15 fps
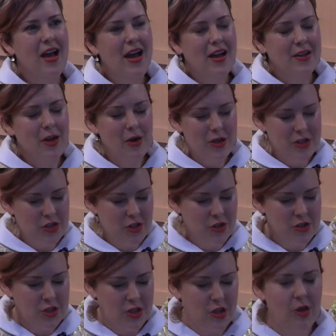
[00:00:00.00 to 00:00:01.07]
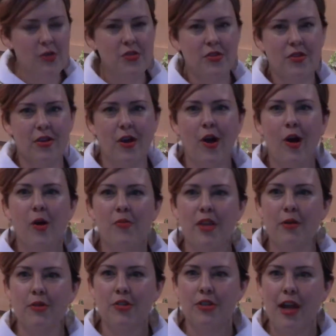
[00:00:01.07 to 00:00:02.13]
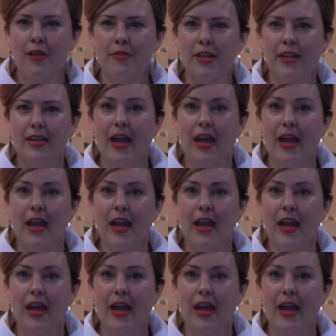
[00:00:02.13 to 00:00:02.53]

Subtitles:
go to church closer to home, they were traveling